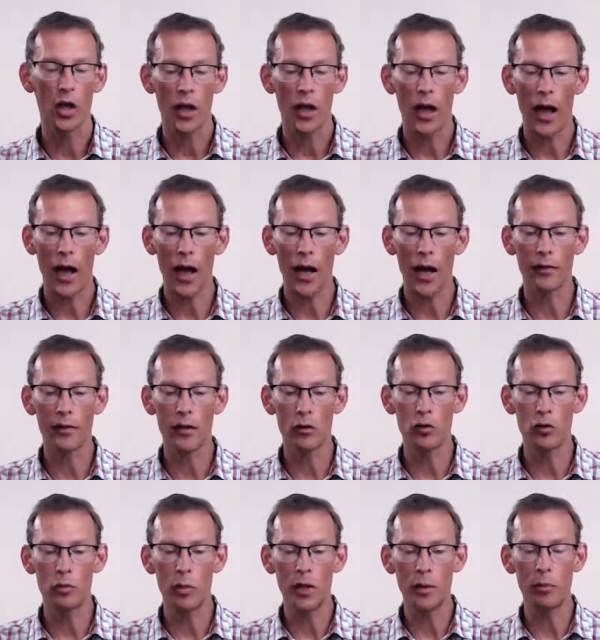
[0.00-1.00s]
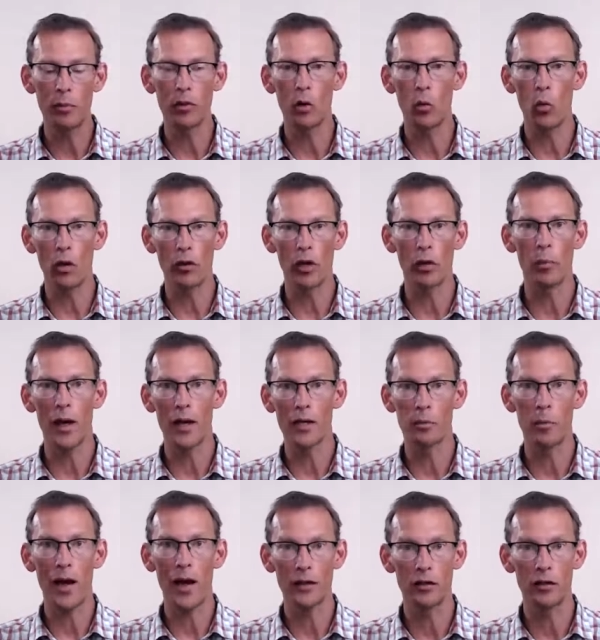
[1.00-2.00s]
and those people that want the best
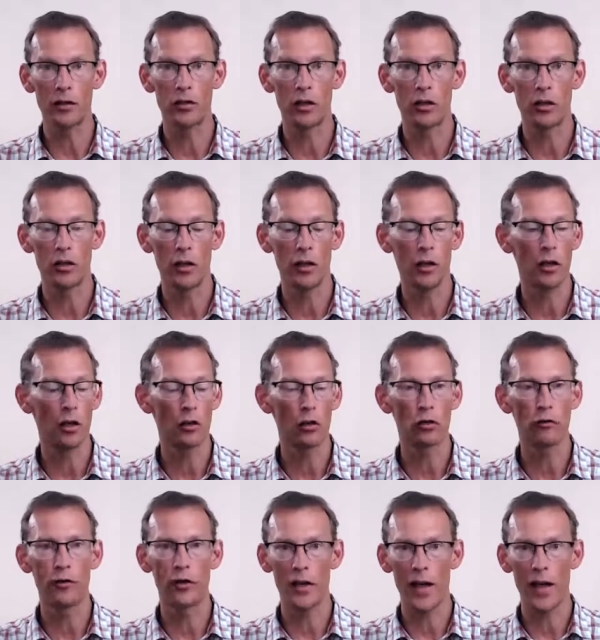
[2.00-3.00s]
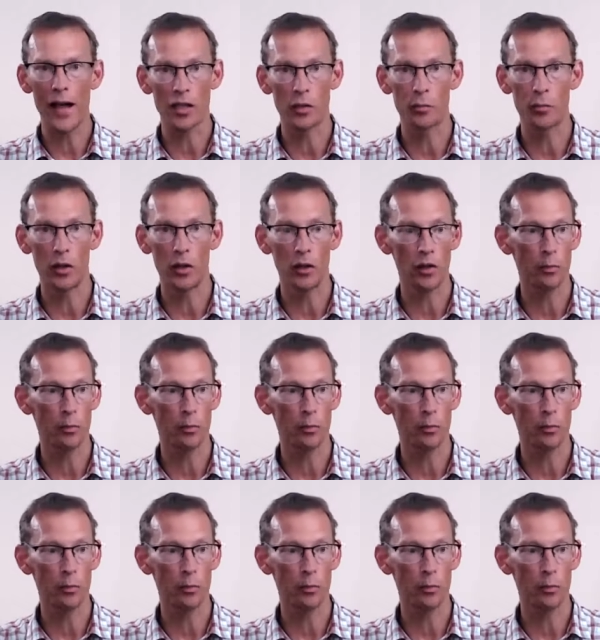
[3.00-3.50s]
patent attorney are going to look for the expert.